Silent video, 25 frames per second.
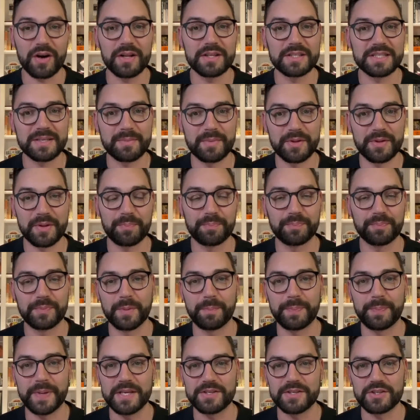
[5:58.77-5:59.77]
and some of the
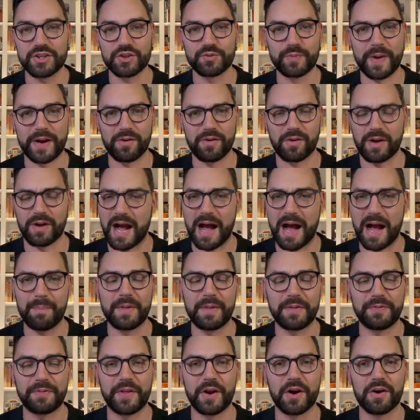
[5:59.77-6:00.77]
pieces, Randall Cobb,
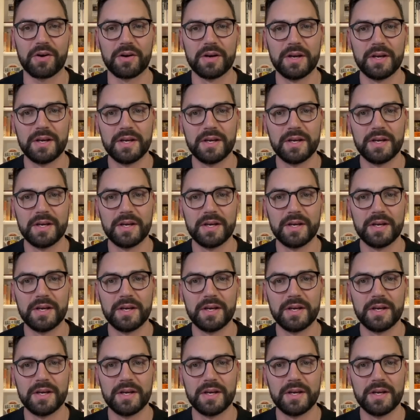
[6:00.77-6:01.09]
that they're